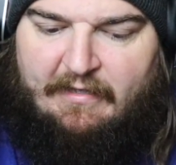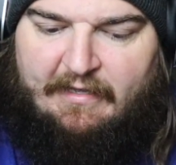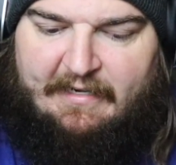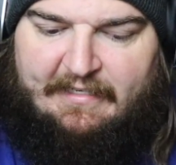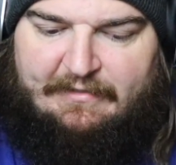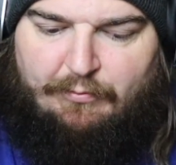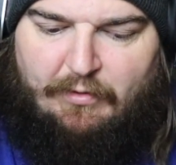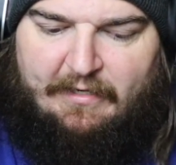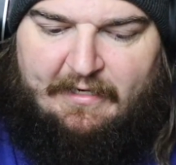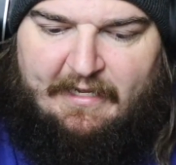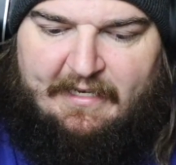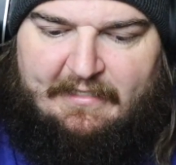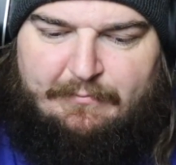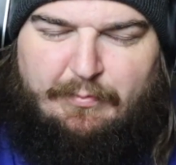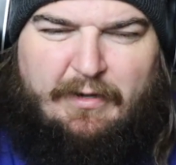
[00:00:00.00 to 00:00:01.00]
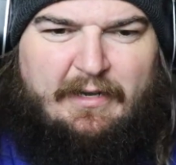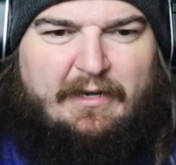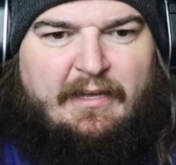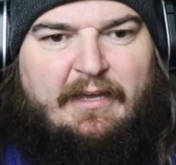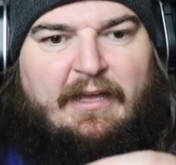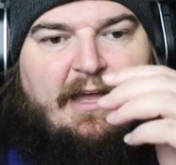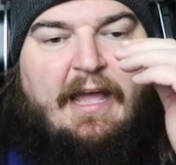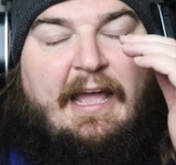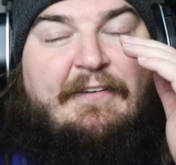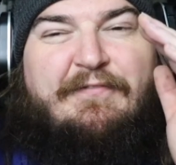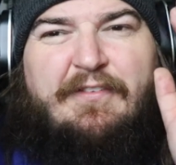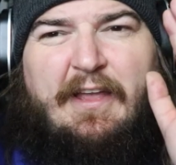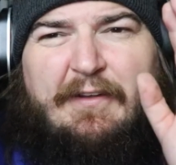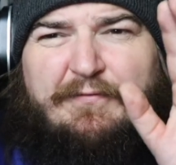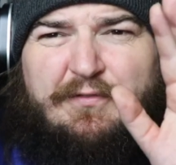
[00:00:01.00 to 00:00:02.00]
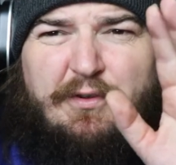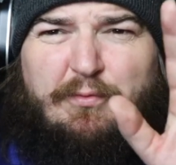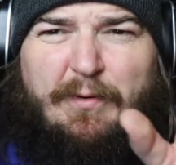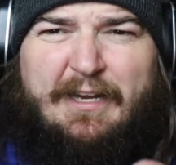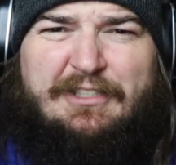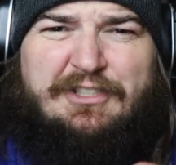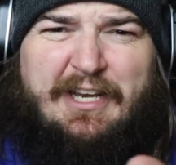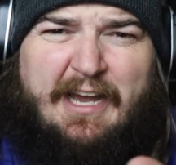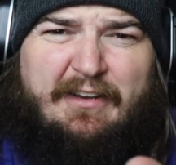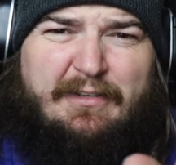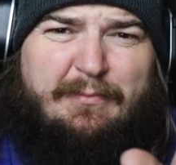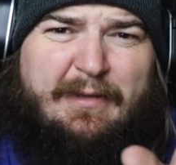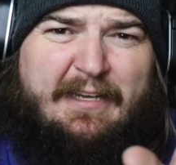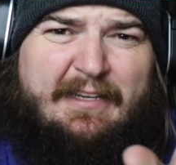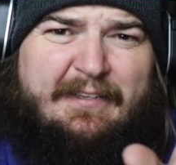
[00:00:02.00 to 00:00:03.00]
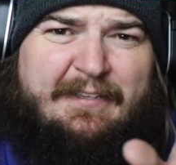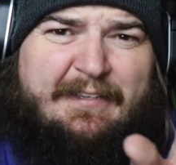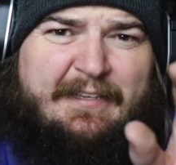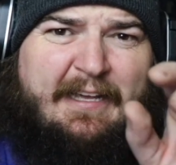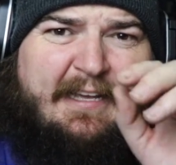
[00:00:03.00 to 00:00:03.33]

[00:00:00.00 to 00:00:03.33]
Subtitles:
It is what it is. But if you reached out to me